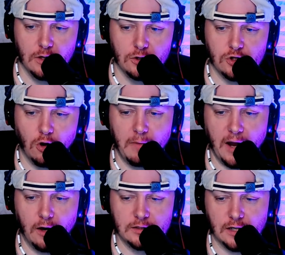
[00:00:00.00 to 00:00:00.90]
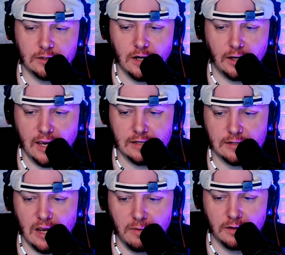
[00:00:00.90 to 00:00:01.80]
Joe, am I on TikTok? Yes,
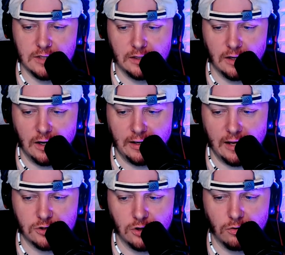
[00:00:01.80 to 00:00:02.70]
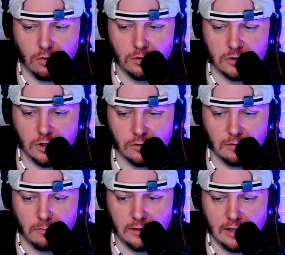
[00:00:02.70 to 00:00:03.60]
I am on TikTok, at Joe Cronin Show or
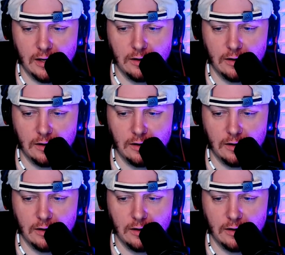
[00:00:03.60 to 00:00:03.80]
something like that.